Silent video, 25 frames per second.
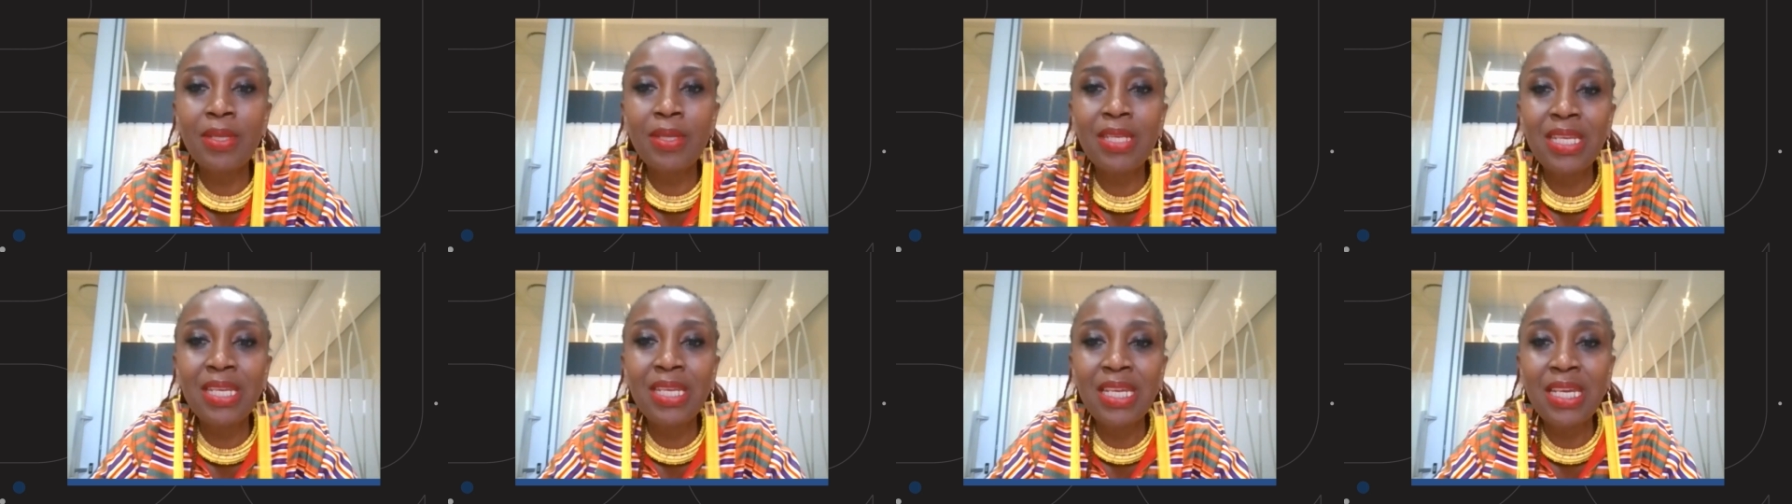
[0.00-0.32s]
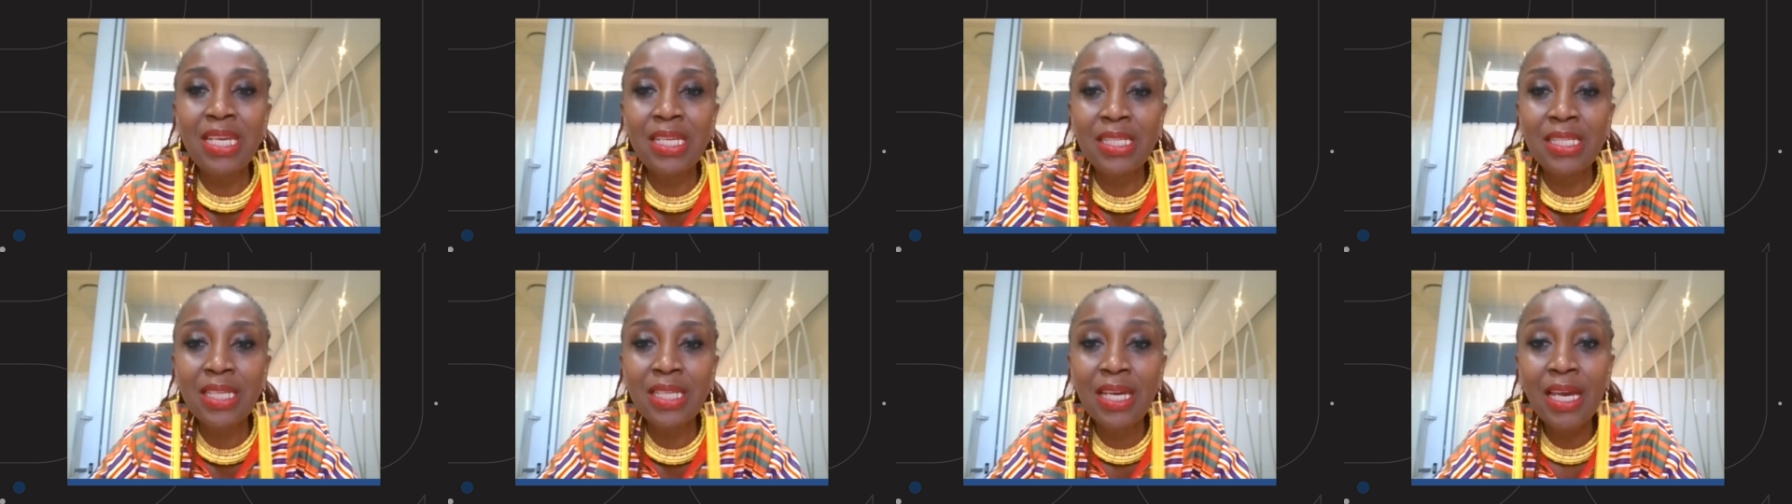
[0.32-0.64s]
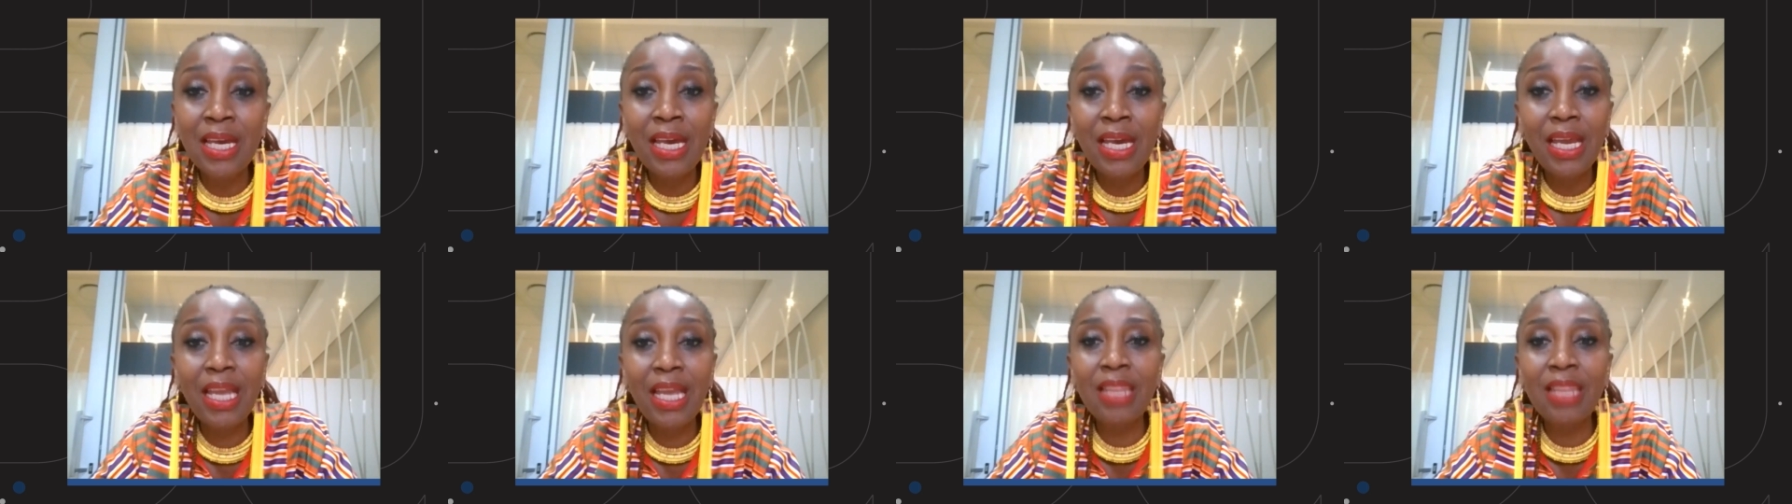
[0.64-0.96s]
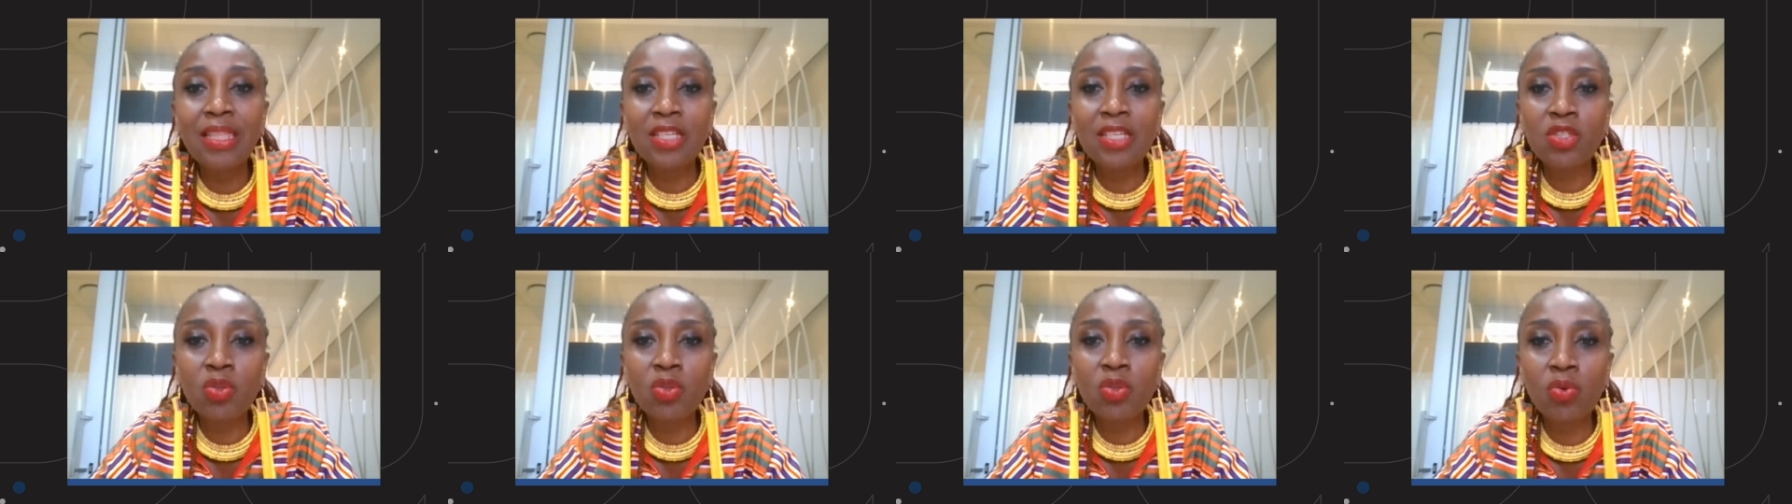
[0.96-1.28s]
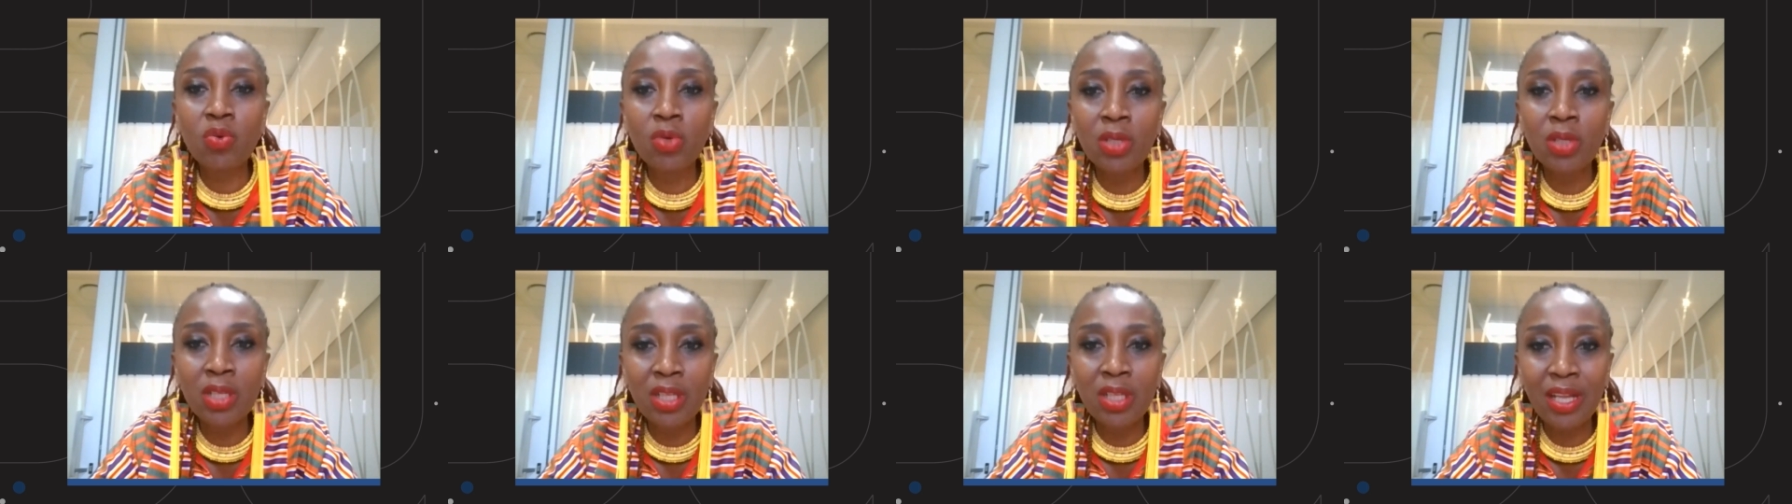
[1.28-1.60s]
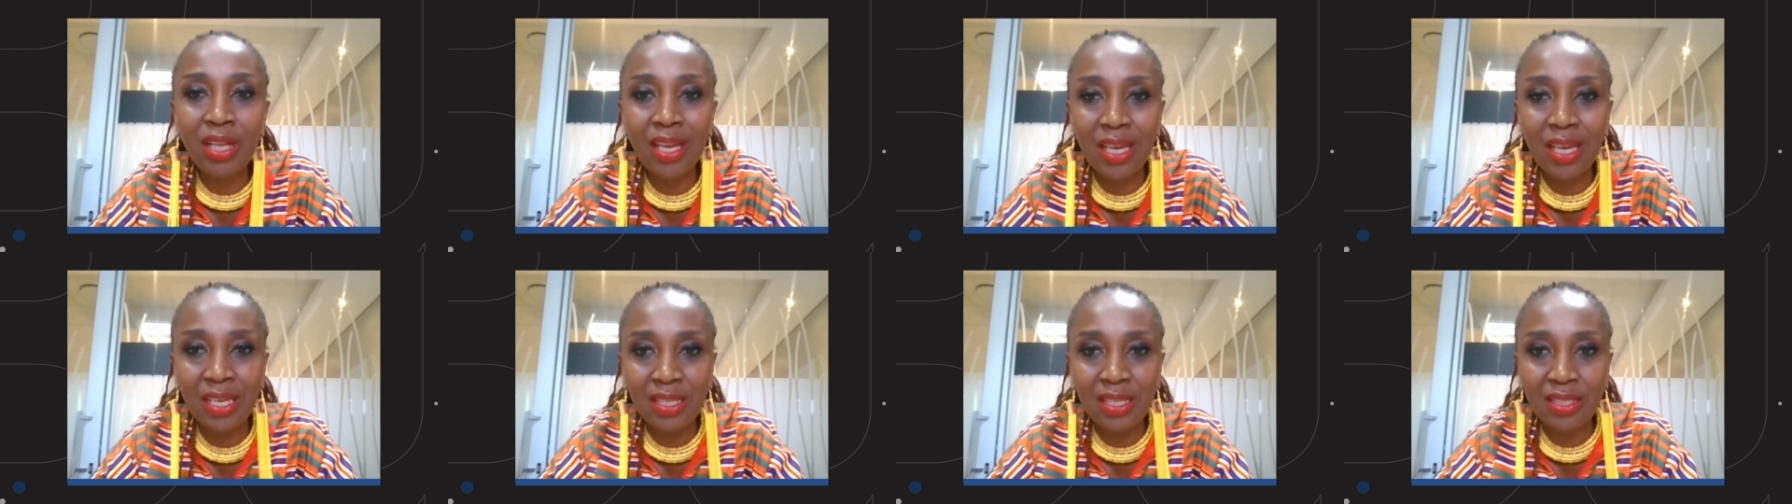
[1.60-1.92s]
need in the school
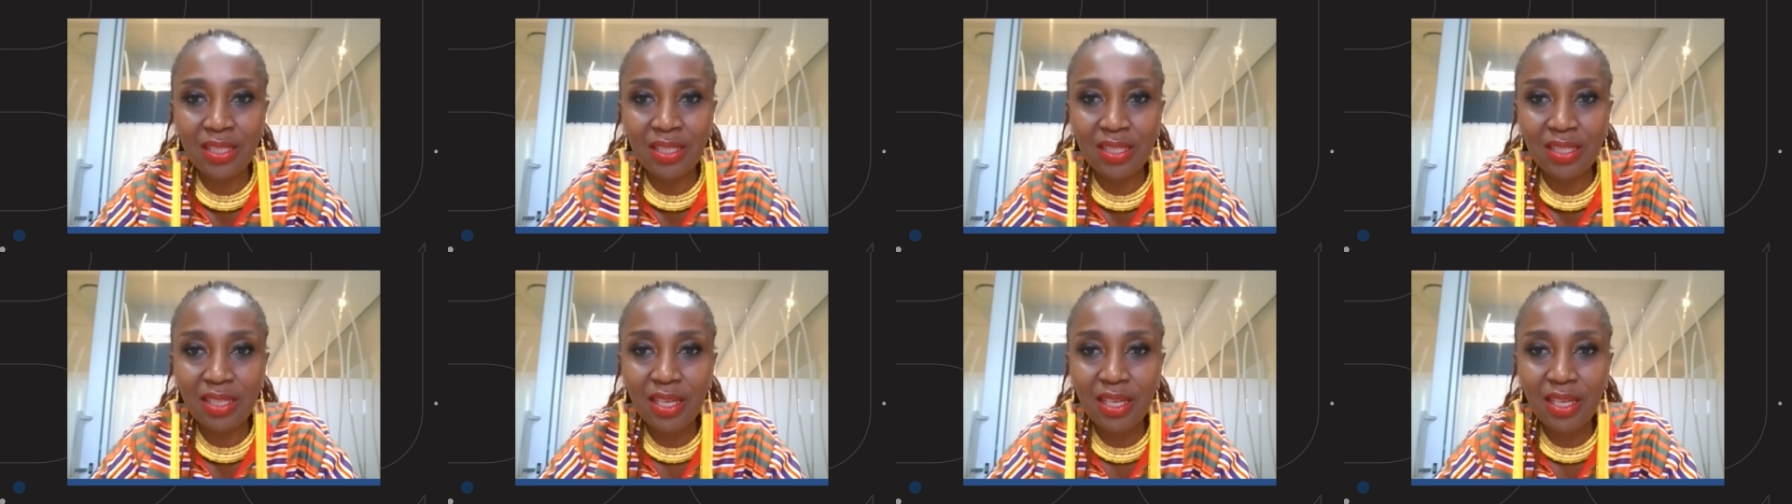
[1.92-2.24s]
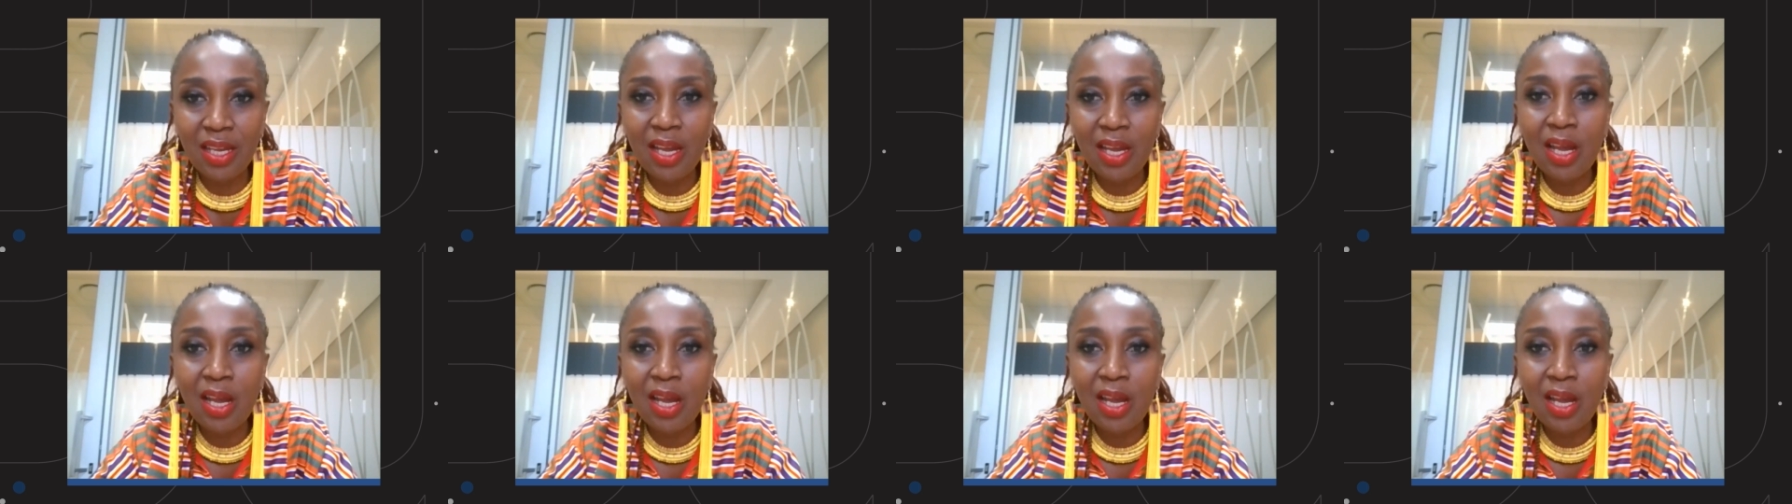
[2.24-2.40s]
is.